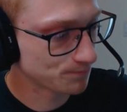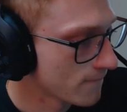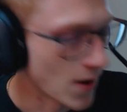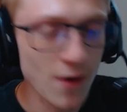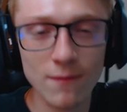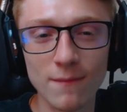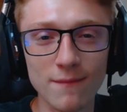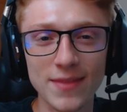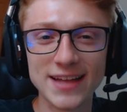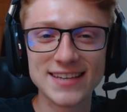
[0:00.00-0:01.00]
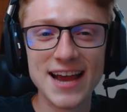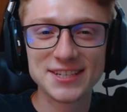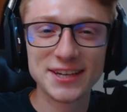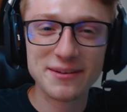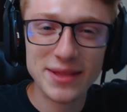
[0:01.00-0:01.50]
Oh, that's actually
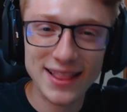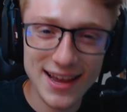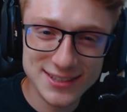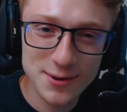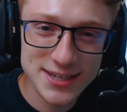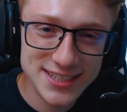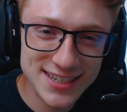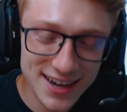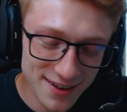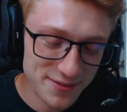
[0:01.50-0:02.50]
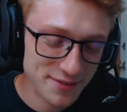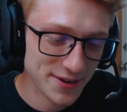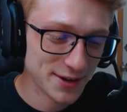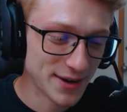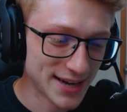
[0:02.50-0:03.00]
gonna be the last question of the
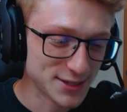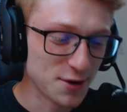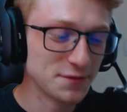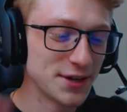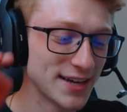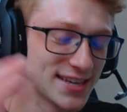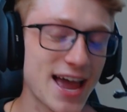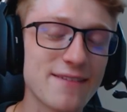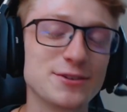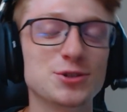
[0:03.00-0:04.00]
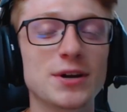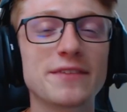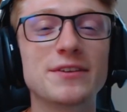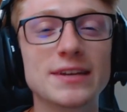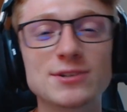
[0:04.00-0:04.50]
video, guys. Hopefully you guys have enjoyed. If
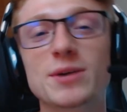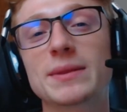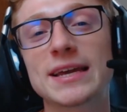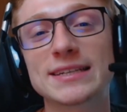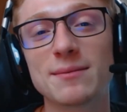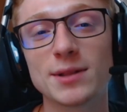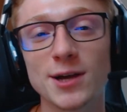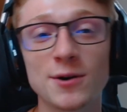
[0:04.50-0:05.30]
you did, drop a like down below.